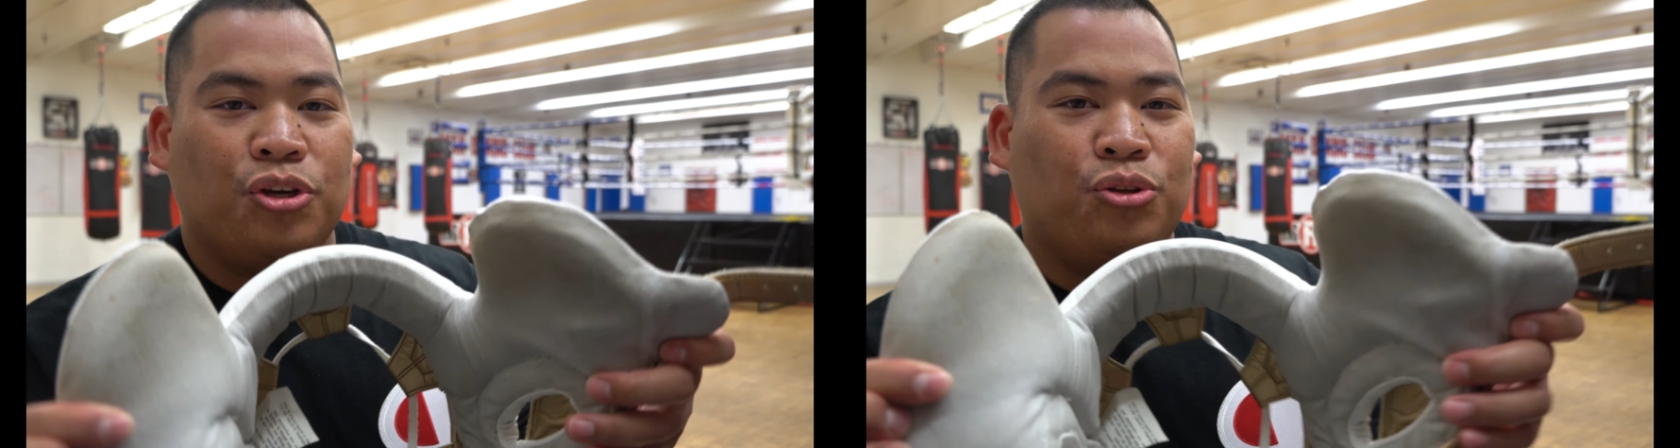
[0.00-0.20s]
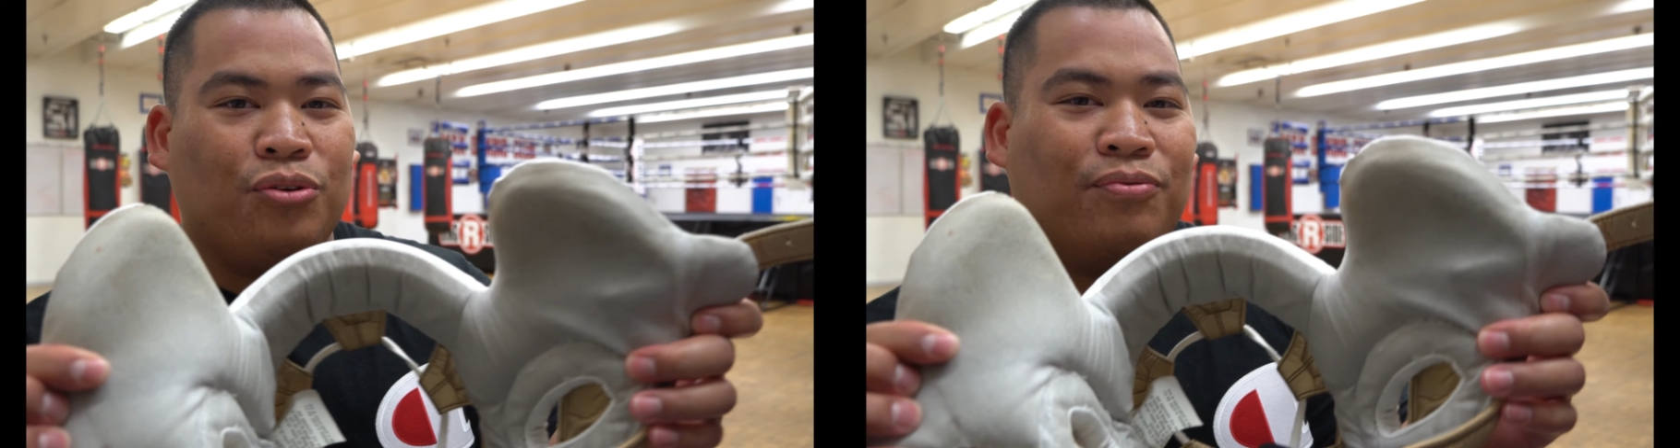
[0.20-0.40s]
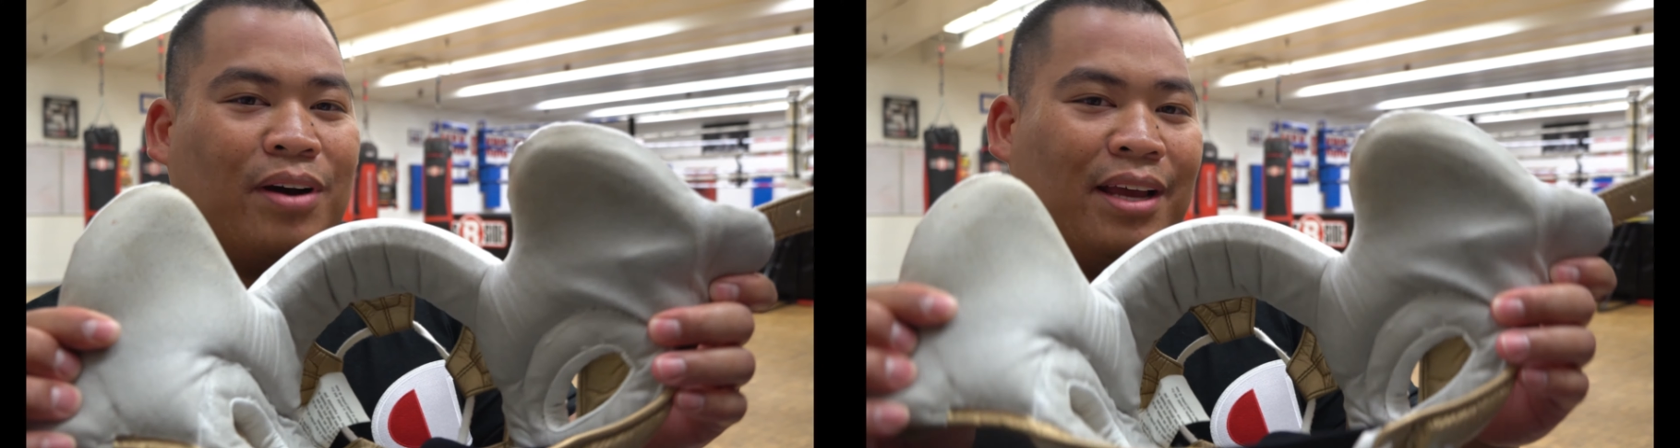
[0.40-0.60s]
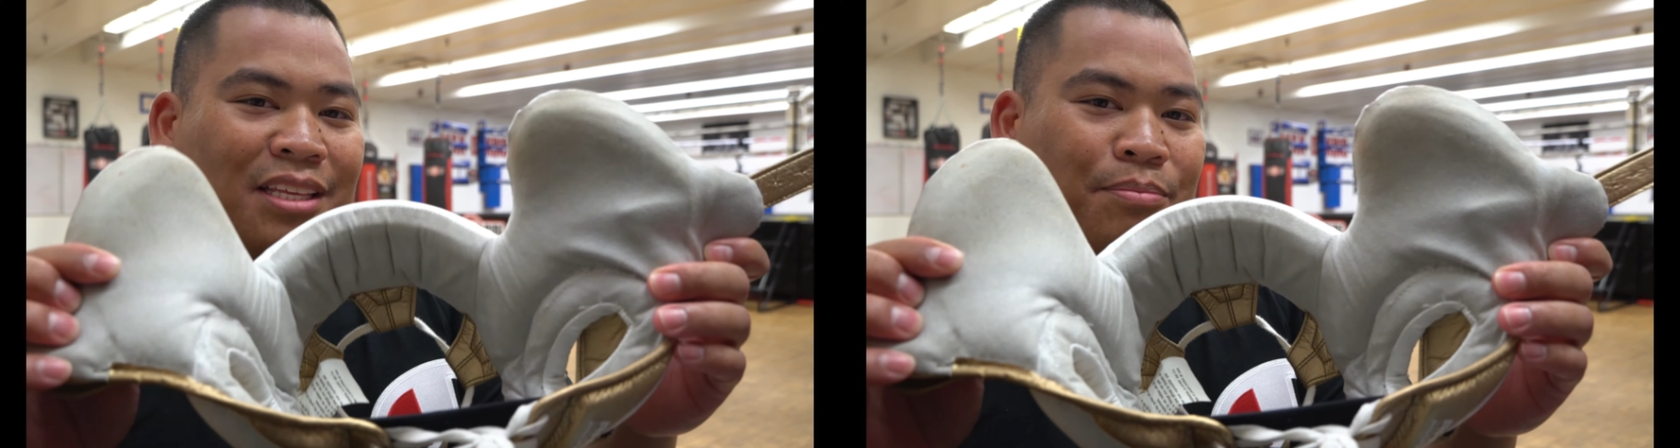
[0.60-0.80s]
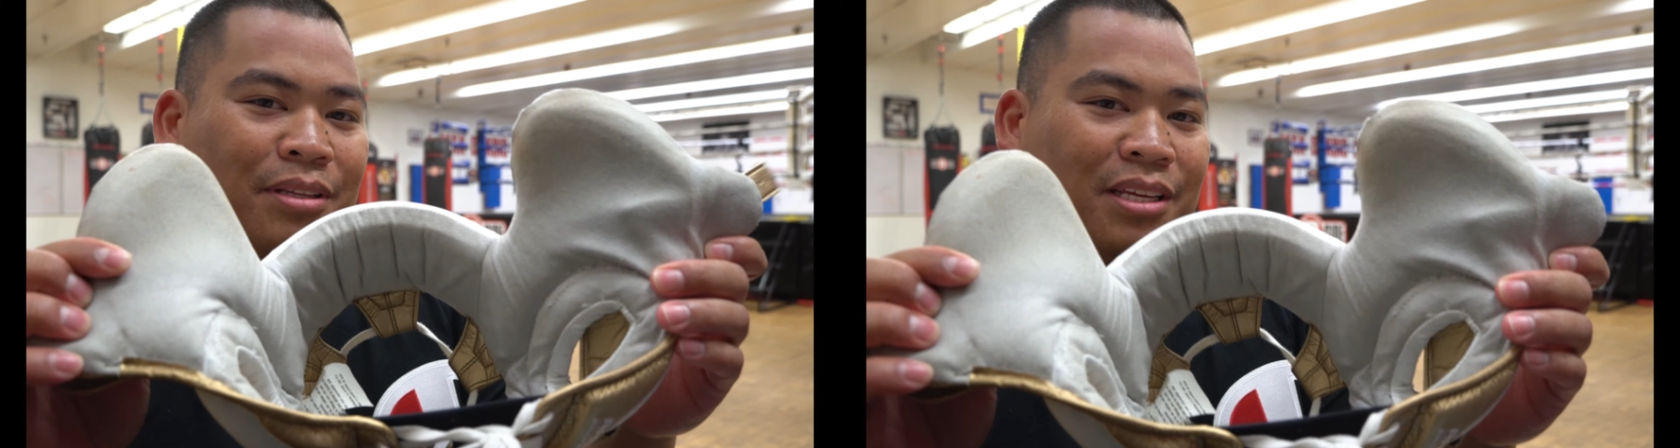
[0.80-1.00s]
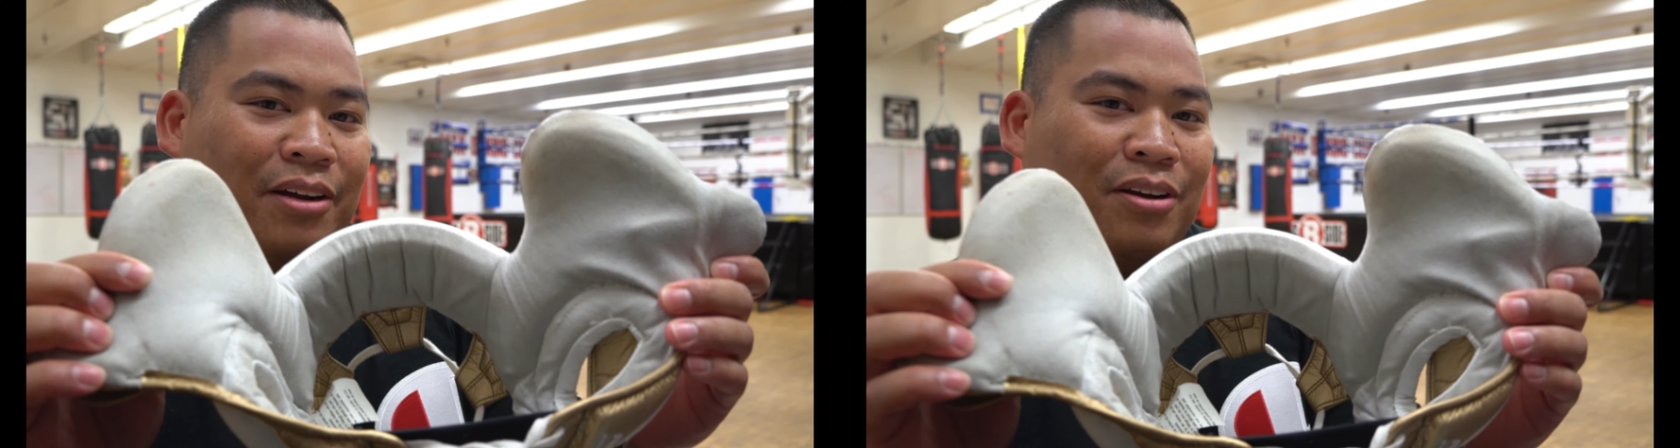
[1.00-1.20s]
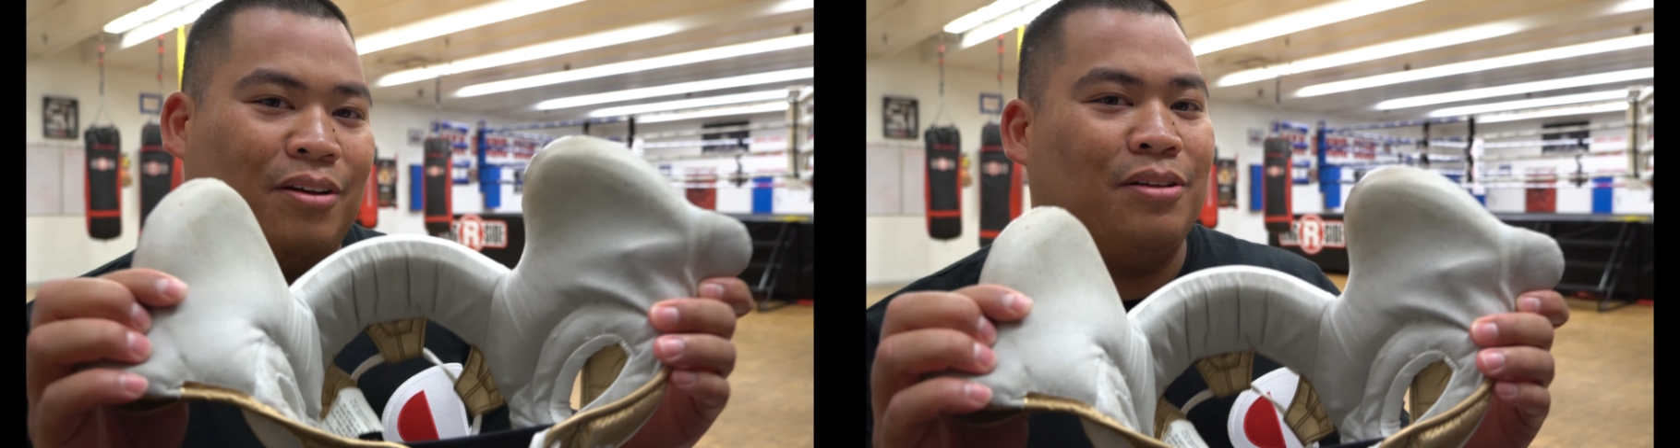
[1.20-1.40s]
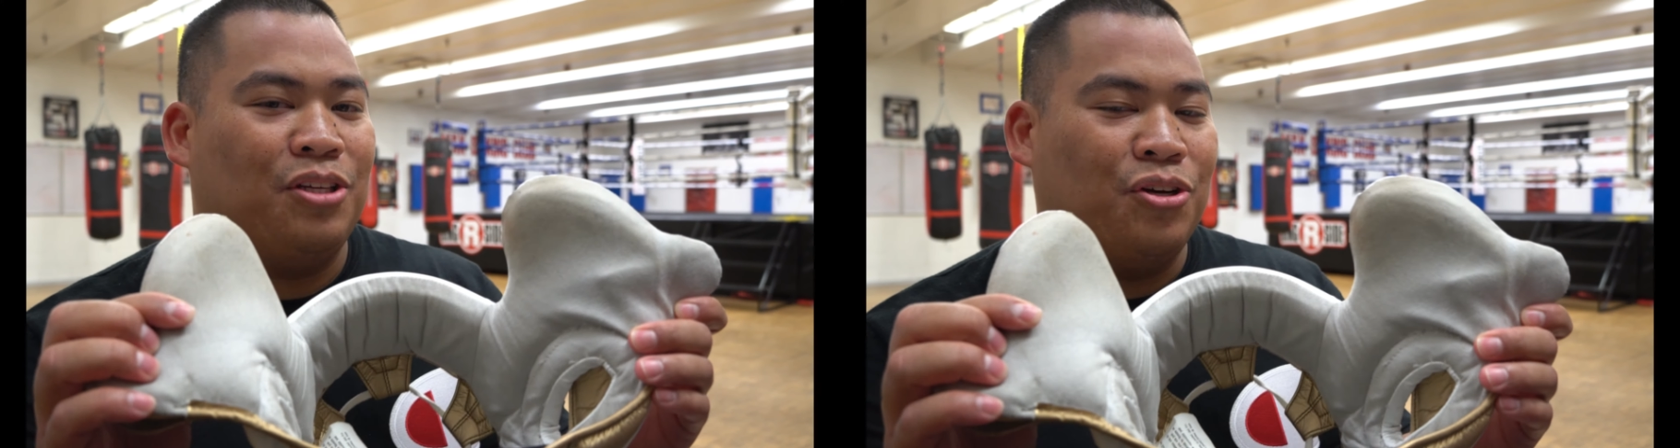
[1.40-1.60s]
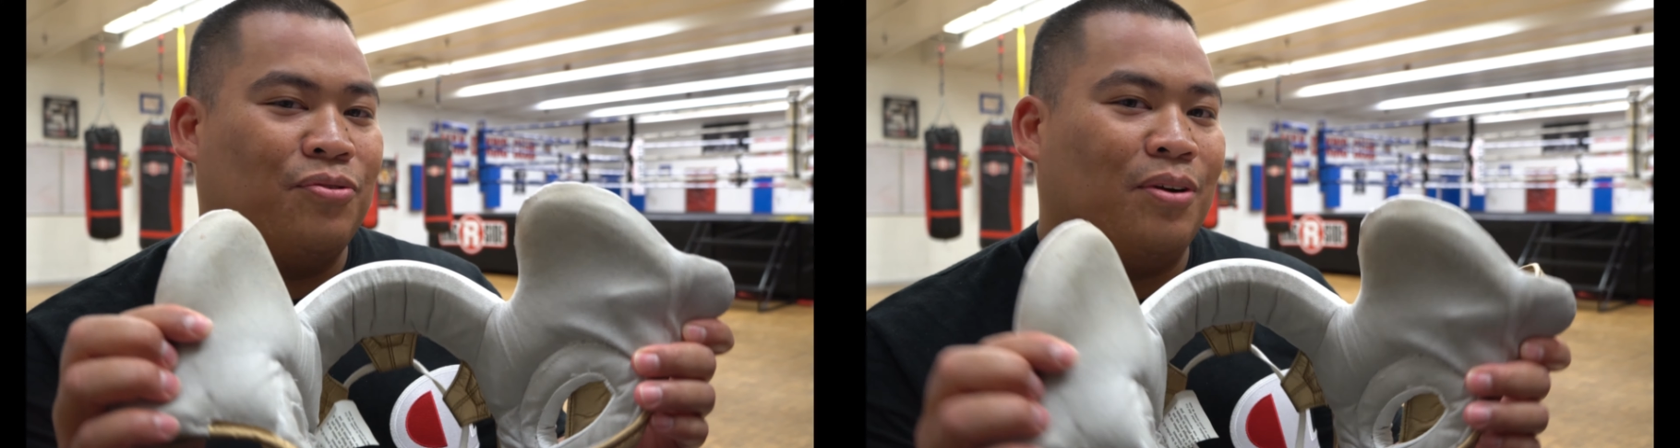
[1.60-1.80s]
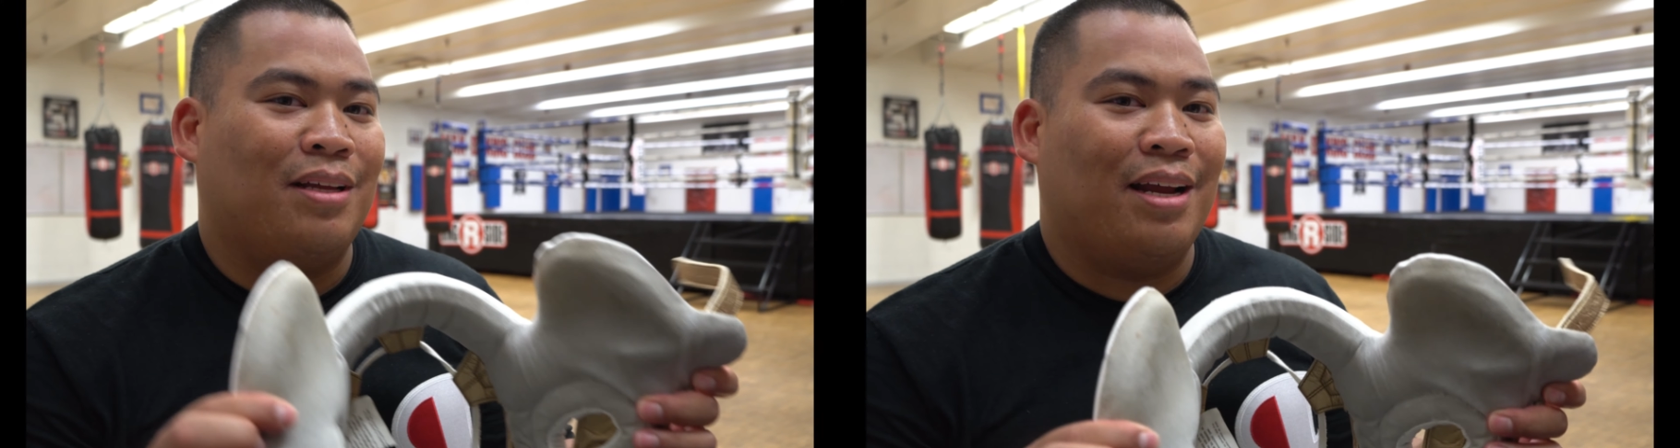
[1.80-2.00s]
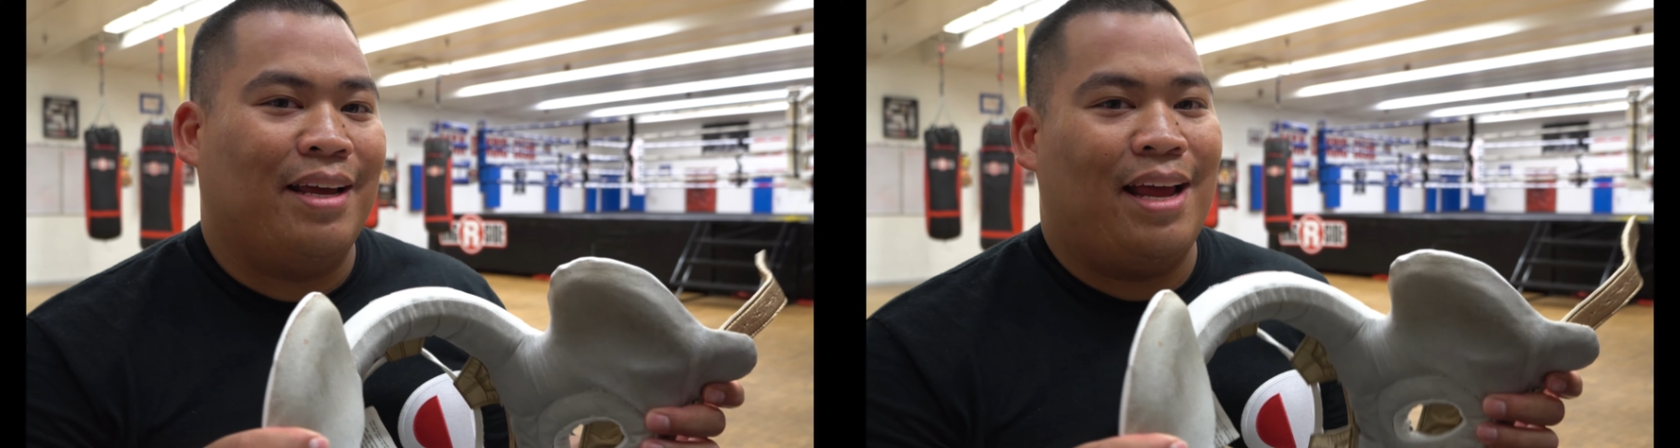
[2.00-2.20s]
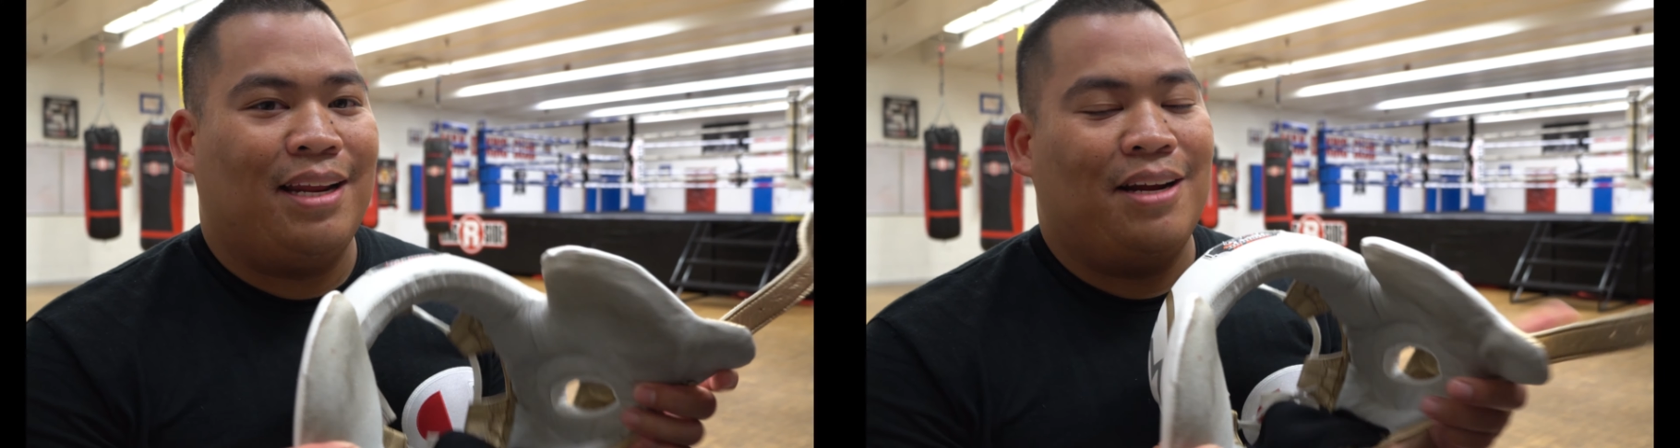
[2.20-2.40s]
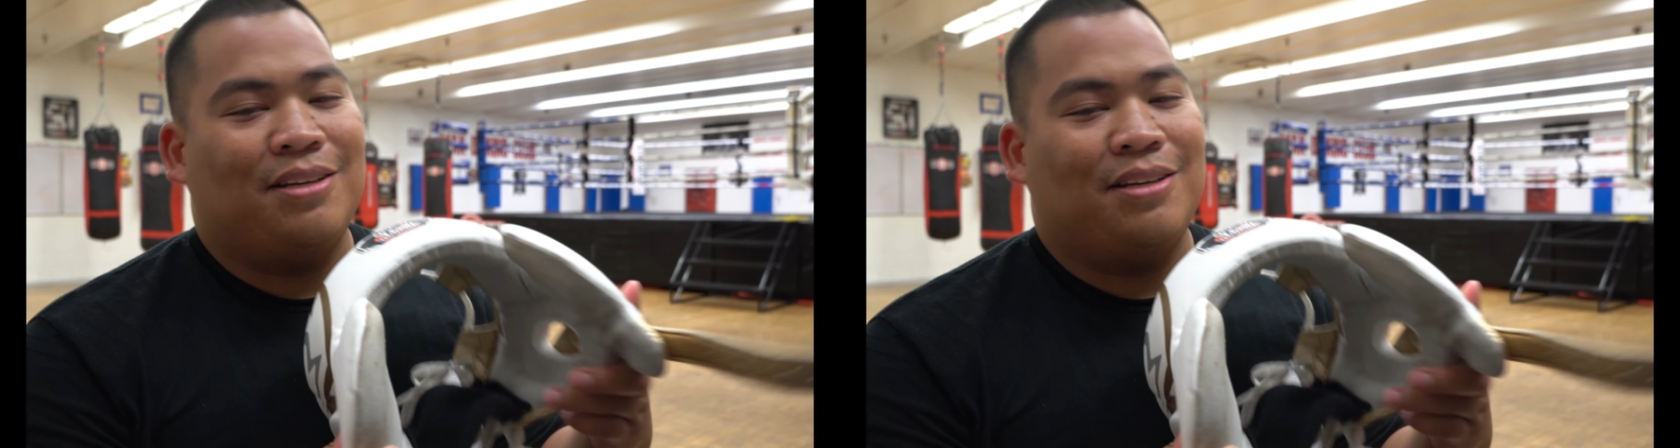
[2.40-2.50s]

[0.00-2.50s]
You do find this material used for a lot of headgear.